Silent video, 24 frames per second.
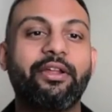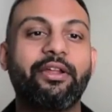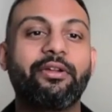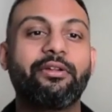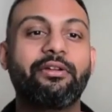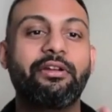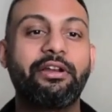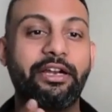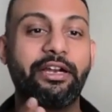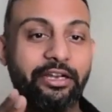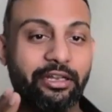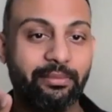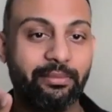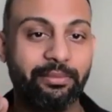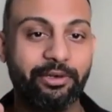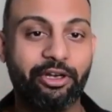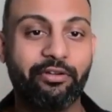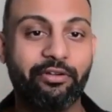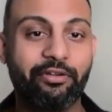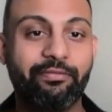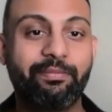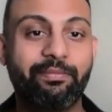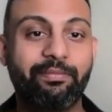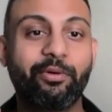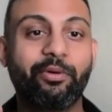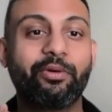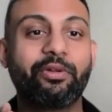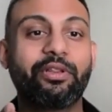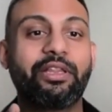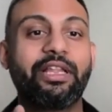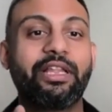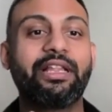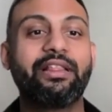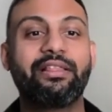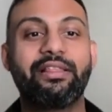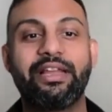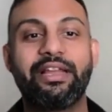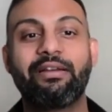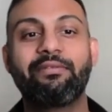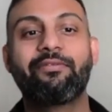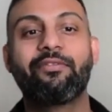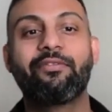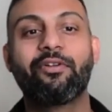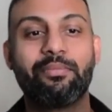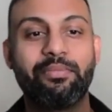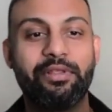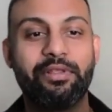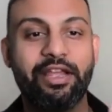do a little bit of both, and
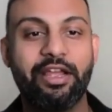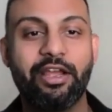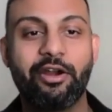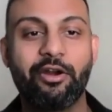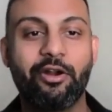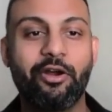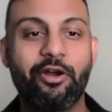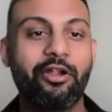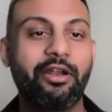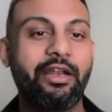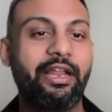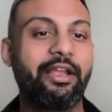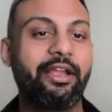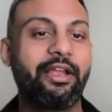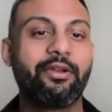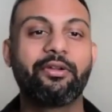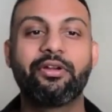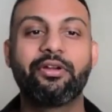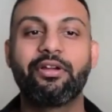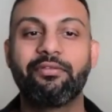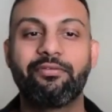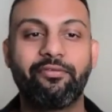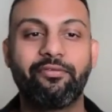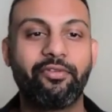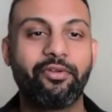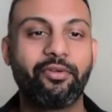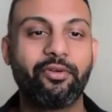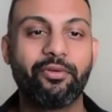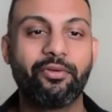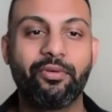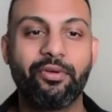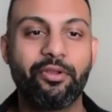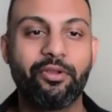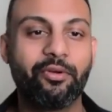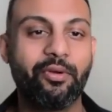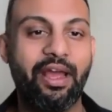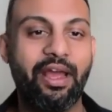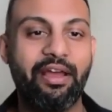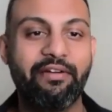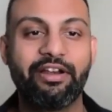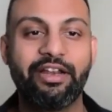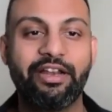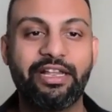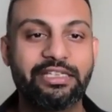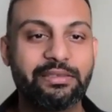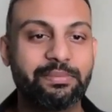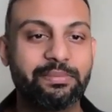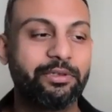then from there on if you have
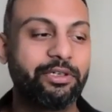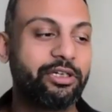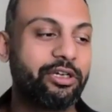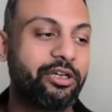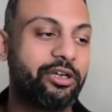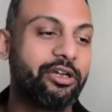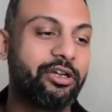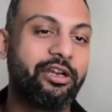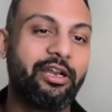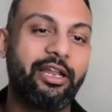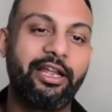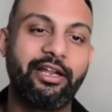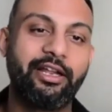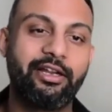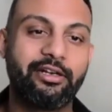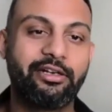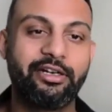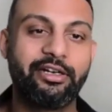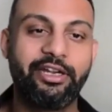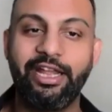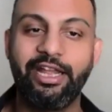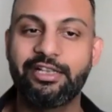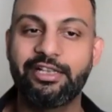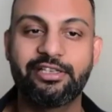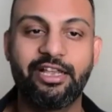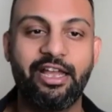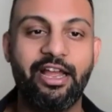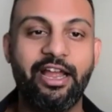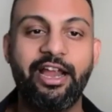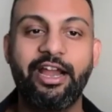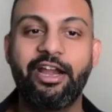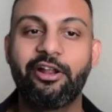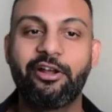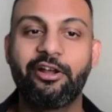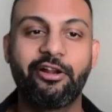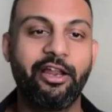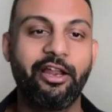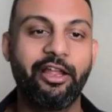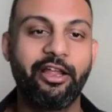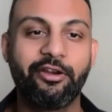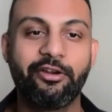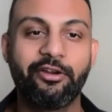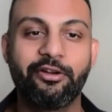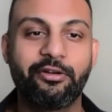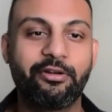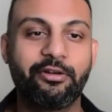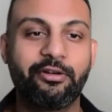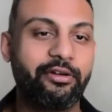an expert on like a tech side or
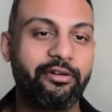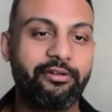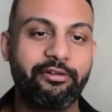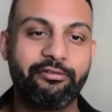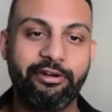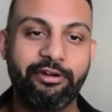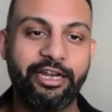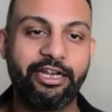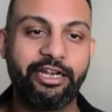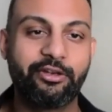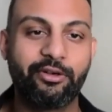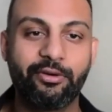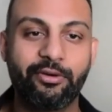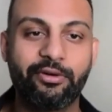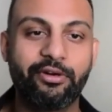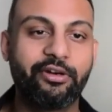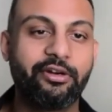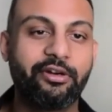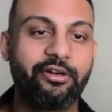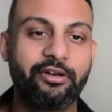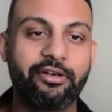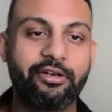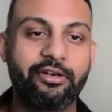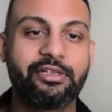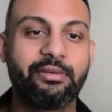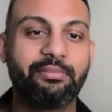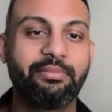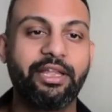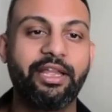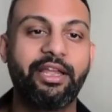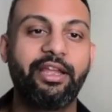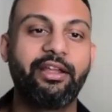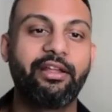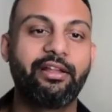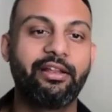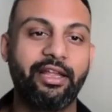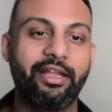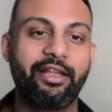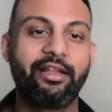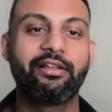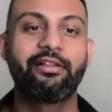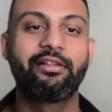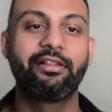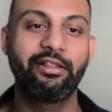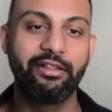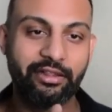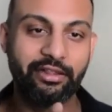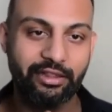great coder or something, like
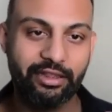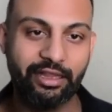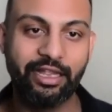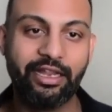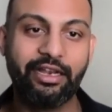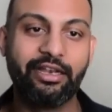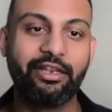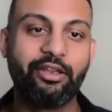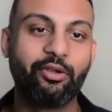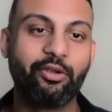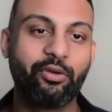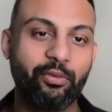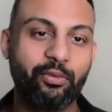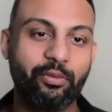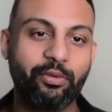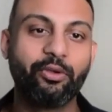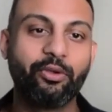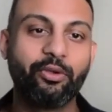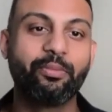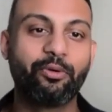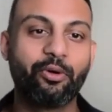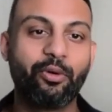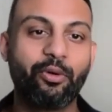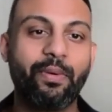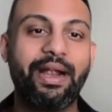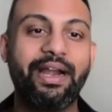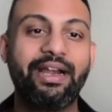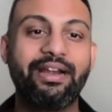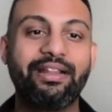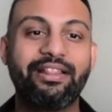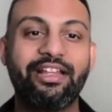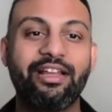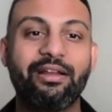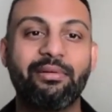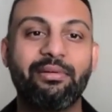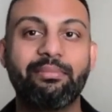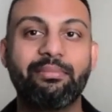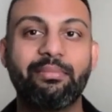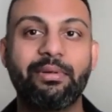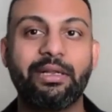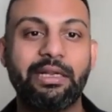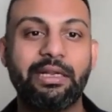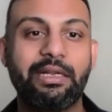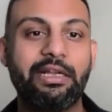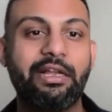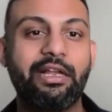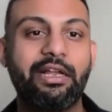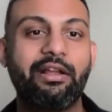then you provide them
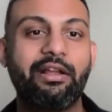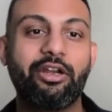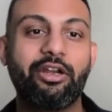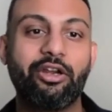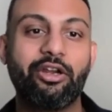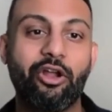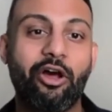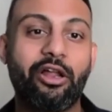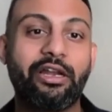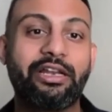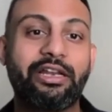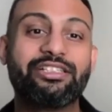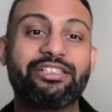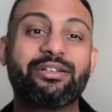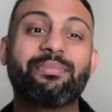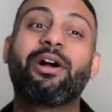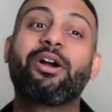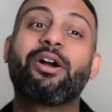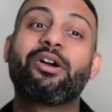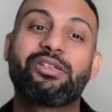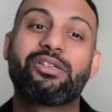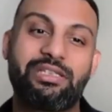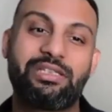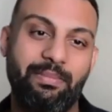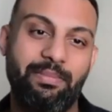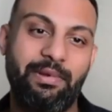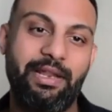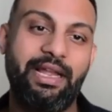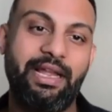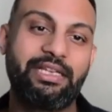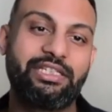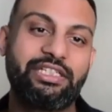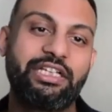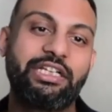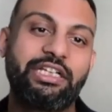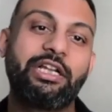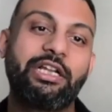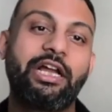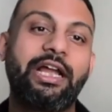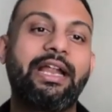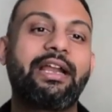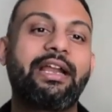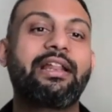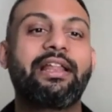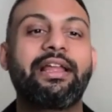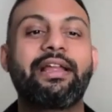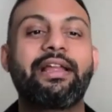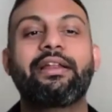knowledge about supply chain,
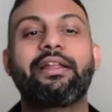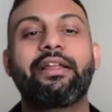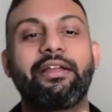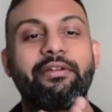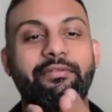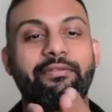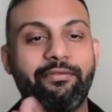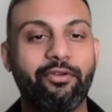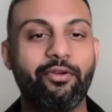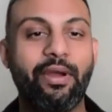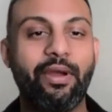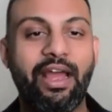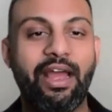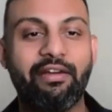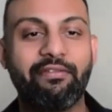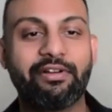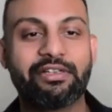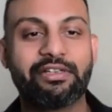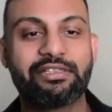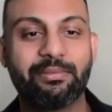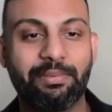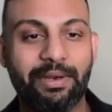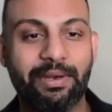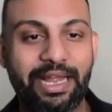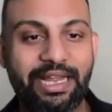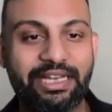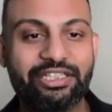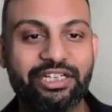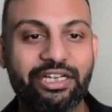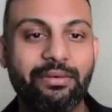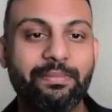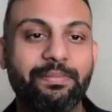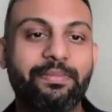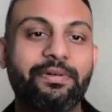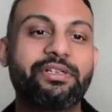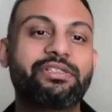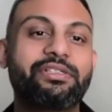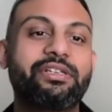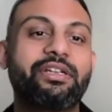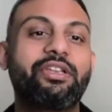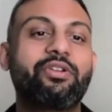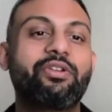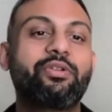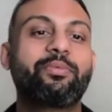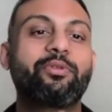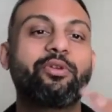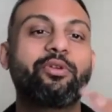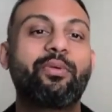and then if you have a supply chain person,
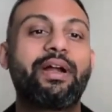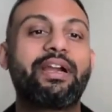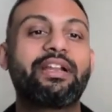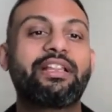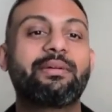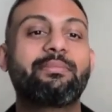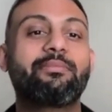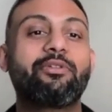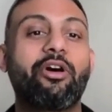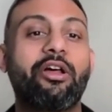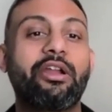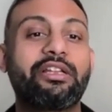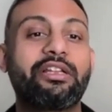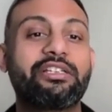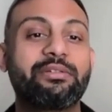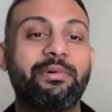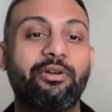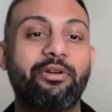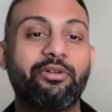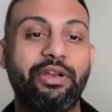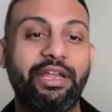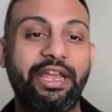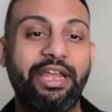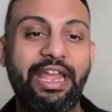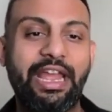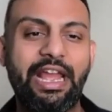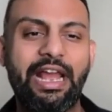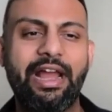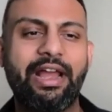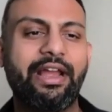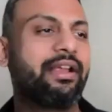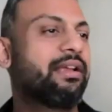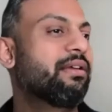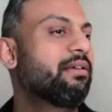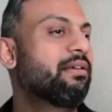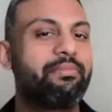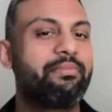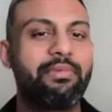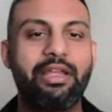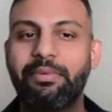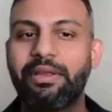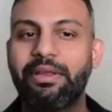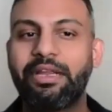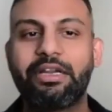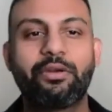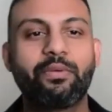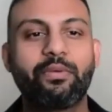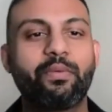you provide them knowledge about AI.
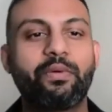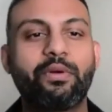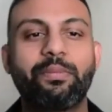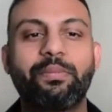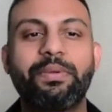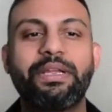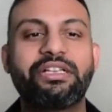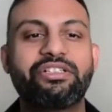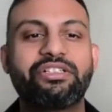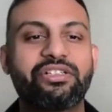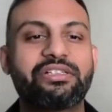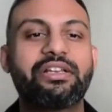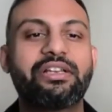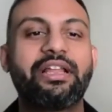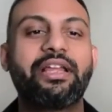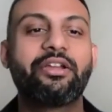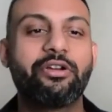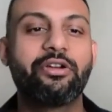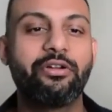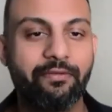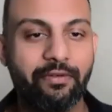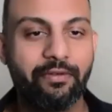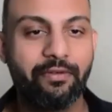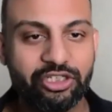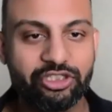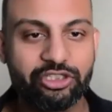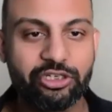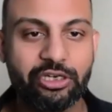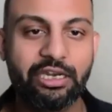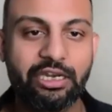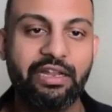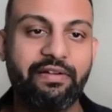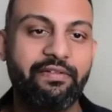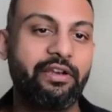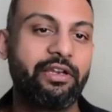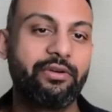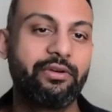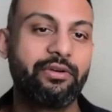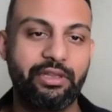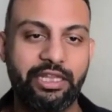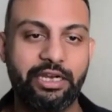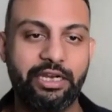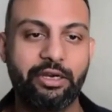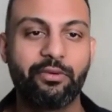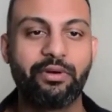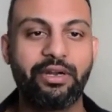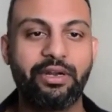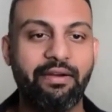Maybe it would be just functional level,
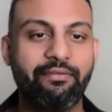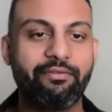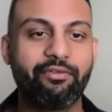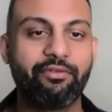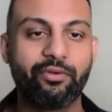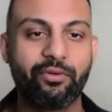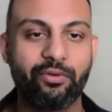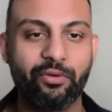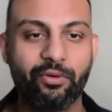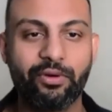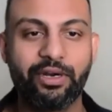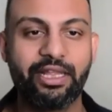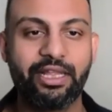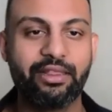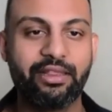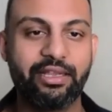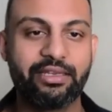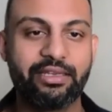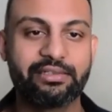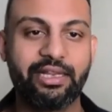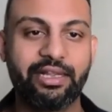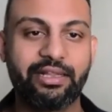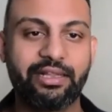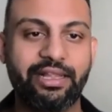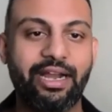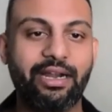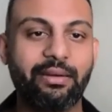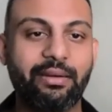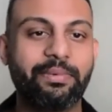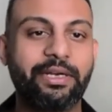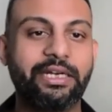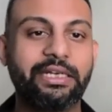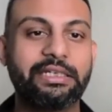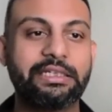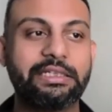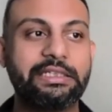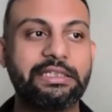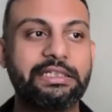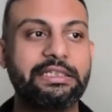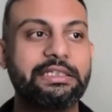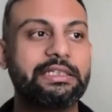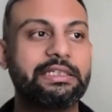they don't have to code and things like that, but